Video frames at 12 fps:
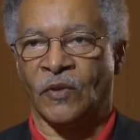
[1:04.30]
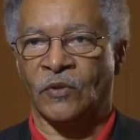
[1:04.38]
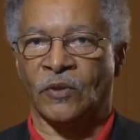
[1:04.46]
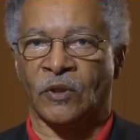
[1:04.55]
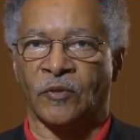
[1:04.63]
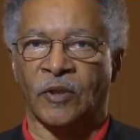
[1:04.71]

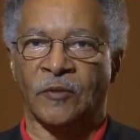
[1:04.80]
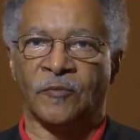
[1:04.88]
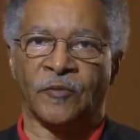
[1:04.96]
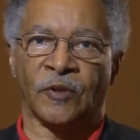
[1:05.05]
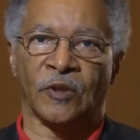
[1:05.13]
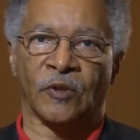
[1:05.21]
So
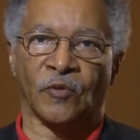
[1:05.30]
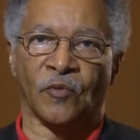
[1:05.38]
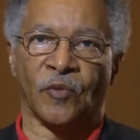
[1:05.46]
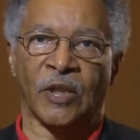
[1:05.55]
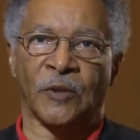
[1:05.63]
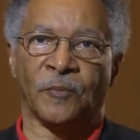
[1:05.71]
if a
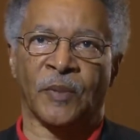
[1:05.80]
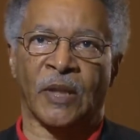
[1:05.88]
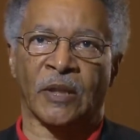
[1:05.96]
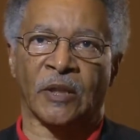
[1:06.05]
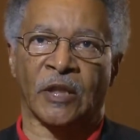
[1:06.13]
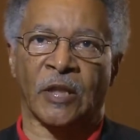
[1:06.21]
wave
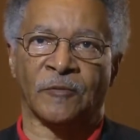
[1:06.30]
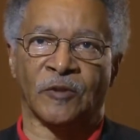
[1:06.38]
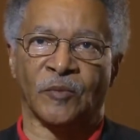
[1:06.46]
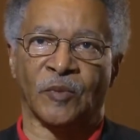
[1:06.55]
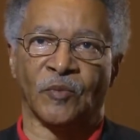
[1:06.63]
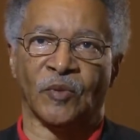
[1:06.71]
packet happens
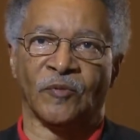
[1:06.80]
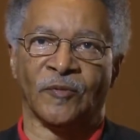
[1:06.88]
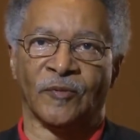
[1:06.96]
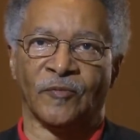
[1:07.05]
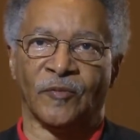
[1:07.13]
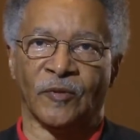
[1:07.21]
to be
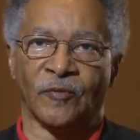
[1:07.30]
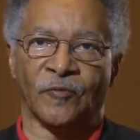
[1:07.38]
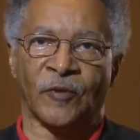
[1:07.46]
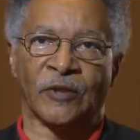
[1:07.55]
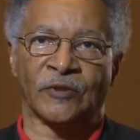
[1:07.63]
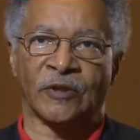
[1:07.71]
moving
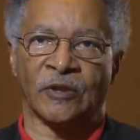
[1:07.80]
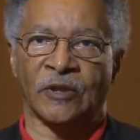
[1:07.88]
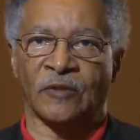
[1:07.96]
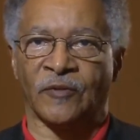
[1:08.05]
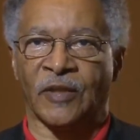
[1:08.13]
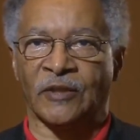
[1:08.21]
faster than the
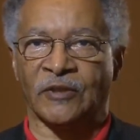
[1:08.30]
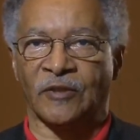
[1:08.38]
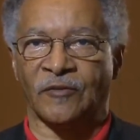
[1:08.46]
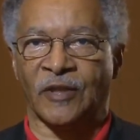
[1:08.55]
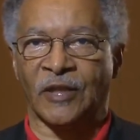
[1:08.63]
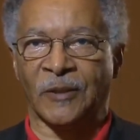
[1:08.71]
velocity
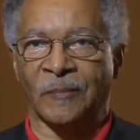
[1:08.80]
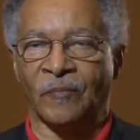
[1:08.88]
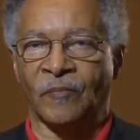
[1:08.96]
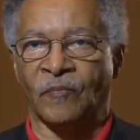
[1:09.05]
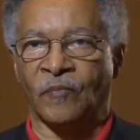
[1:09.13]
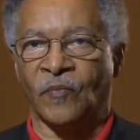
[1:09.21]
of light,
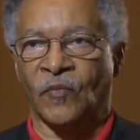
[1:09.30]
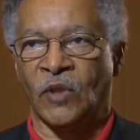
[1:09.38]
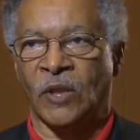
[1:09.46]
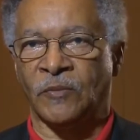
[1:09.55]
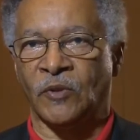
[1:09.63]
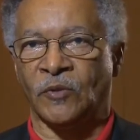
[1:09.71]

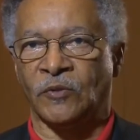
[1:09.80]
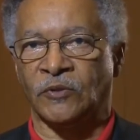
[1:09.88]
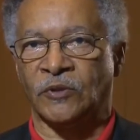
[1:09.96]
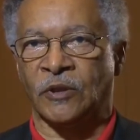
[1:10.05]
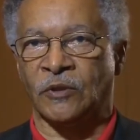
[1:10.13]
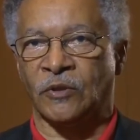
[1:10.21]
if you
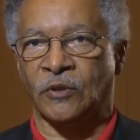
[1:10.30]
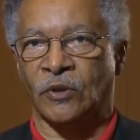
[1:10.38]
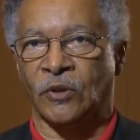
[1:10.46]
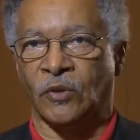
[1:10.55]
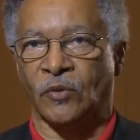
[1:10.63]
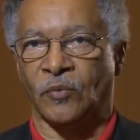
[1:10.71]
stick
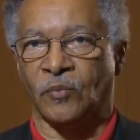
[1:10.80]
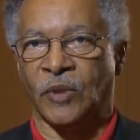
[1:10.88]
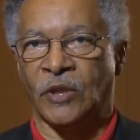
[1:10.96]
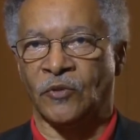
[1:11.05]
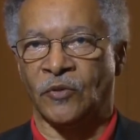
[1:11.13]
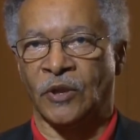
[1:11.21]
your
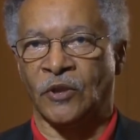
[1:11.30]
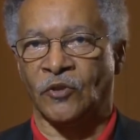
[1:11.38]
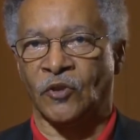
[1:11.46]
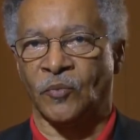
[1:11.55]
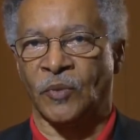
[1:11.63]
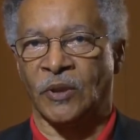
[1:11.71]
measuring
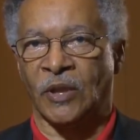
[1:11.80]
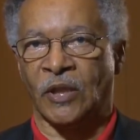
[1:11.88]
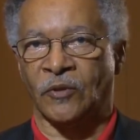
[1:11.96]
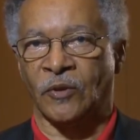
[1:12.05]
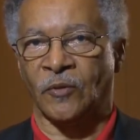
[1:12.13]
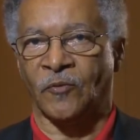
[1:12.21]
instrument
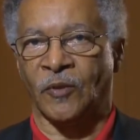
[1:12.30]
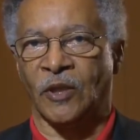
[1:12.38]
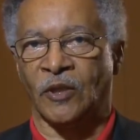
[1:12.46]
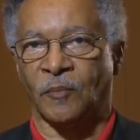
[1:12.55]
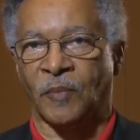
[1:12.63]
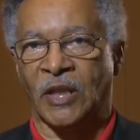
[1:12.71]
out
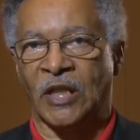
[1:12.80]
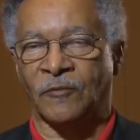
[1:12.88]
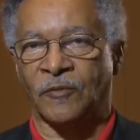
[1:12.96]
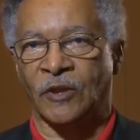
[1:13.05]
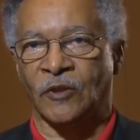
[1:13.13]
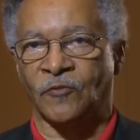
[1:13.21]
in the
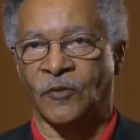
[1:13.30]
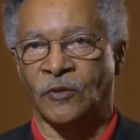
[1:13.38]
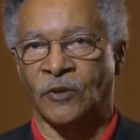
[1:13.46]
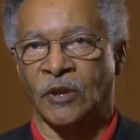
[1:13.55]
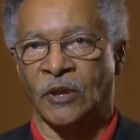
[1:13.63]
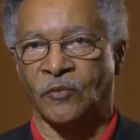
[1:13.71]
path of this
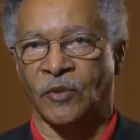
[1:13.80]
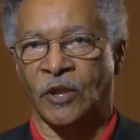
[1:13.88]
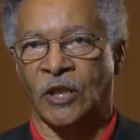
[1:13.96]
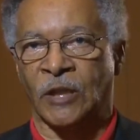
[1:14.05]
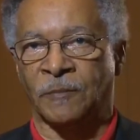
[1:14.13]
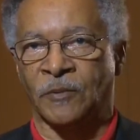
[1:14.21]
photon, what
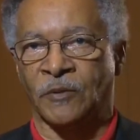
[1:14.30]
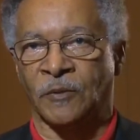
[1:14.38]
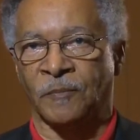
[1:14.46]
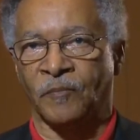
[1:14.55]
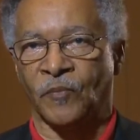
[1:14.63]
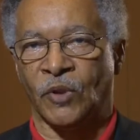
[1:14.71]
happens,
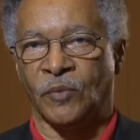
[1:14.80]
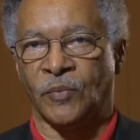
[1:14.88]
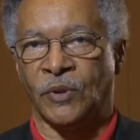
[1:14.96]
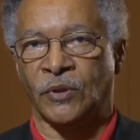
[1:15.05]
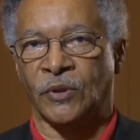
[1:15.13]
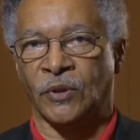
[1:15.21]
a
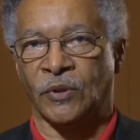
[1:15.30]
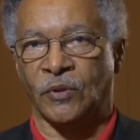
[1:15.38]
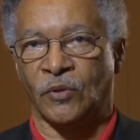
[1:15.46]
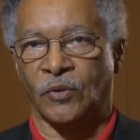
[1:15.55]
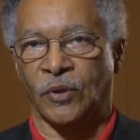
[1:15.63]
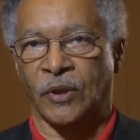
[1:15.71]
mirror
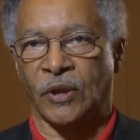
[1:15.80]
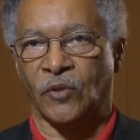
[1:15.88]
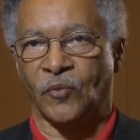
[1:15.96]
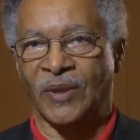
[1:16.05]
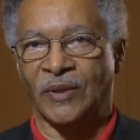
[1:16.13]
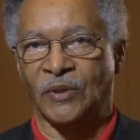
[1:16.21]
or a
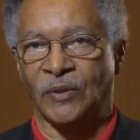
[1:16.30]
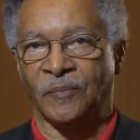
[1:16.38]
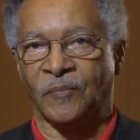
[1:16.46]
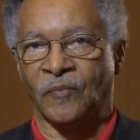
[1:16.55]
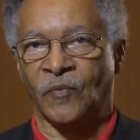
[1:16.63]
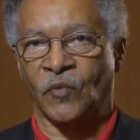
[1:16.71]
window
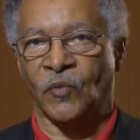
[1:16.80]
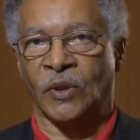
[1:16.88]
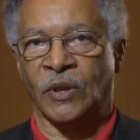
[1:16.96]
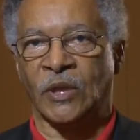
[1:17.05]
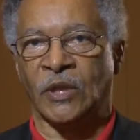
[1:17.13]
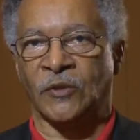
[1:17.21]

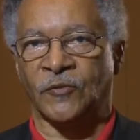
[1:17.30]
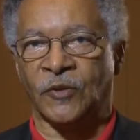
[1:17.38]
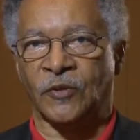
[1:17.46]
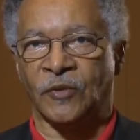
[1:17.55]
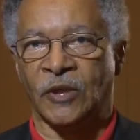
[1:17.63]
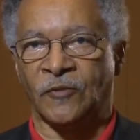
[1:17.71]
would
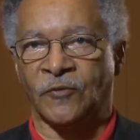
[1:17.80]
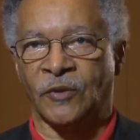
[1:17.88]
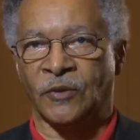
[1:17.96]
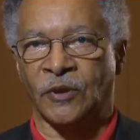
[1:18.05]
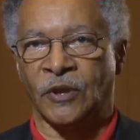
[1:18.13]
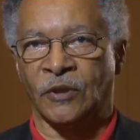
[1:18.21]
interfere with that
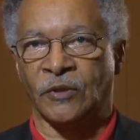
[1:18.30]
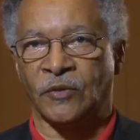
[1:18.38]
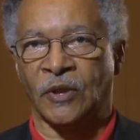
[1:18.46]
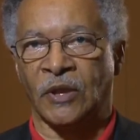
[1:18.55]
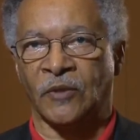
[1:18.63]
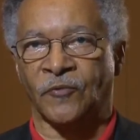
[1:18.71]
photon. You
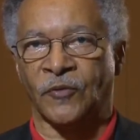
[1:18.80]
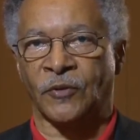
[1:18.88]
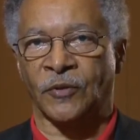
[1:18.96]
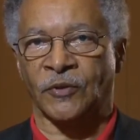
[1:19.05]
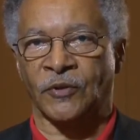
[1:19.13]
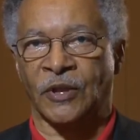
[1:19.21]
get a
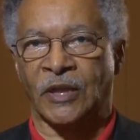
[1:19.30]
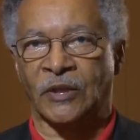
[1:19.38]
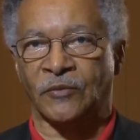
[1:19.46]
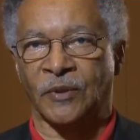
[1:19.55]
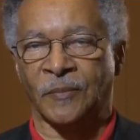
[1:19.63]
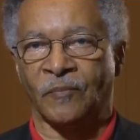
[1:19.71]
forward
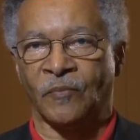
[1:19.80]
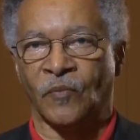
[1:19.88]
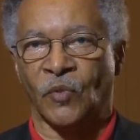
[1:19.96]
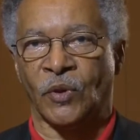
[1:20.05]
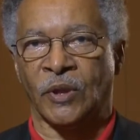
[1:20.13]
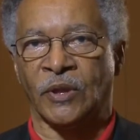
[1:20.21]
scattering,
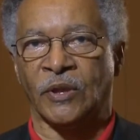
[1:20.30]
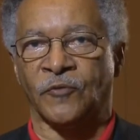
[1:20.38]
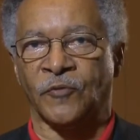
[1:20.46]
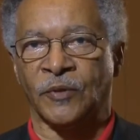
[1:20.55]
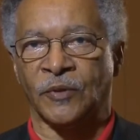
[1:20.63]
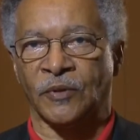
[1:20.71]
or an
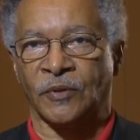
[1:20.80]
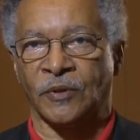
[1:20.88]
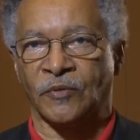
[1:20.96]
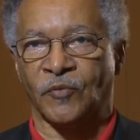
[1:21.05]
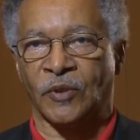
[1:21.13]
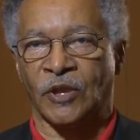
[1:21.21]
interference
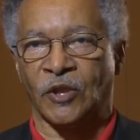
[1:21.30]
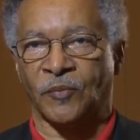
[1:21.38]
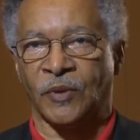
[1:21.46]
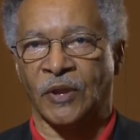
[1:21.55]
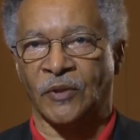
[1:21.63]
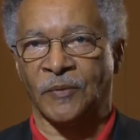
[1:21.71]
would take
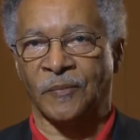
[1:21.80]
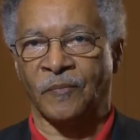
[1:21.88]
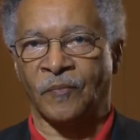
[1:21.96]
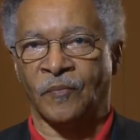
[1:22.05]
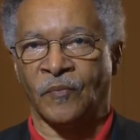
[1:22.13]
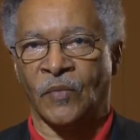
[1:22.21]
place.
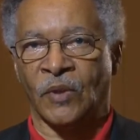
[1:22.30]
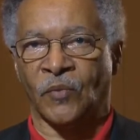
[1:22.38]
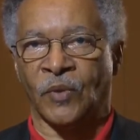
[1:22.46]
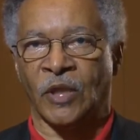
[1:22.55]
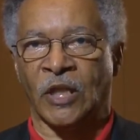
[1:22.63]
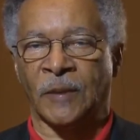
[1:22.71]
And
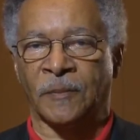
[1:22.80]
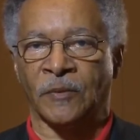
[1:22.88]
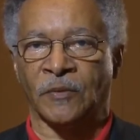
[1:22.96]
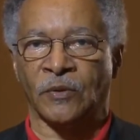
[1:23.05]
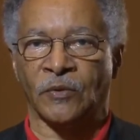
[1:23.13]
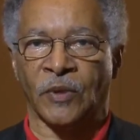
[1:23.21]
what
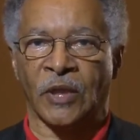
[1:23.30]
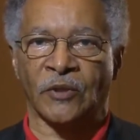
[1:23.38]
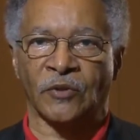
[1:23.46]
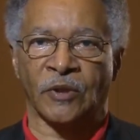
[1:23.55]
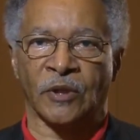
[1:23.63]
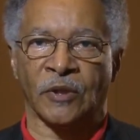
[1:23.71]
happens, you will
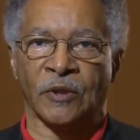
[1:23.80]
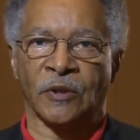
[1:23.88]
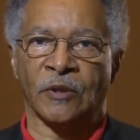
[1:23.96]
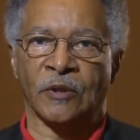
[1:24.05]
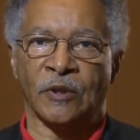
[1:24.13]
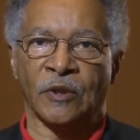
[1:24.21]
actually
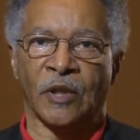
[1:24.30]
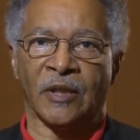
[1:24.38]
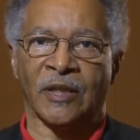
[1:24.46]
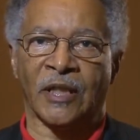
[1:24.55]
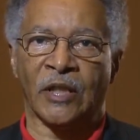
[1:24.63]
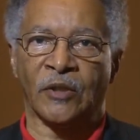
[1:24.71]

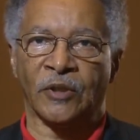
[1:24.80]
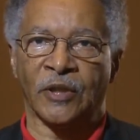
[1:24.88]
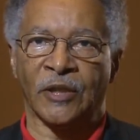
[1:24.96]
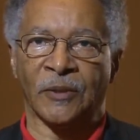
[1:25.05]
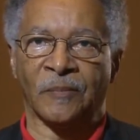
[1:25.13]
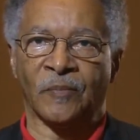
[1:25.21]

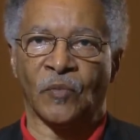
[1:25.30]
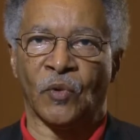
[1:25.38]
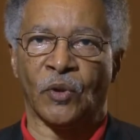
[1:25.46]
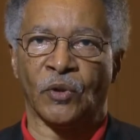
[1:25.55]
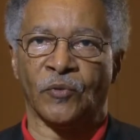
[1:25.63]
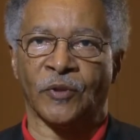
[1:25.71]
annihilate
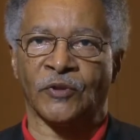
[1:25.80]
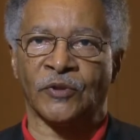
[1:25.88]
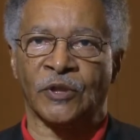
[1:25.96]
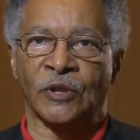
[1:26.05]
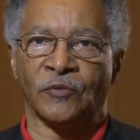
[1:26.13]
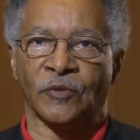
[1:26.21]
or you
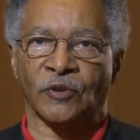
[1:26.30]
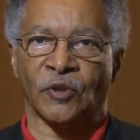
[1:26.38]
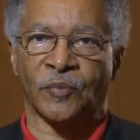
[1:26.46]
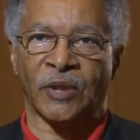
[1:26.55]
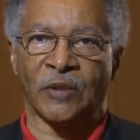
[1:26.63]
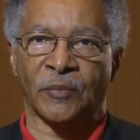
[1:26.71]
extinguish the
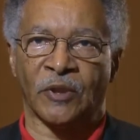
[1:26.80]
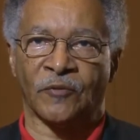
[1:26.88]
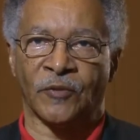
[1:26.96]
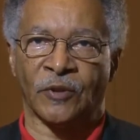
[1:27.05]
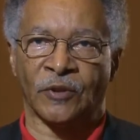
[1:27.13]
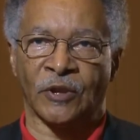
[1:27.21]
primary
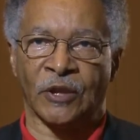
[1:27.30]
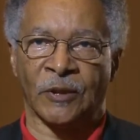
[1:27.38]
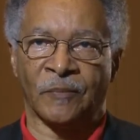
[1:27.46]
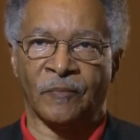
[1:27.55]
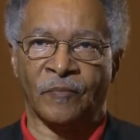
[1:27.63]
photon.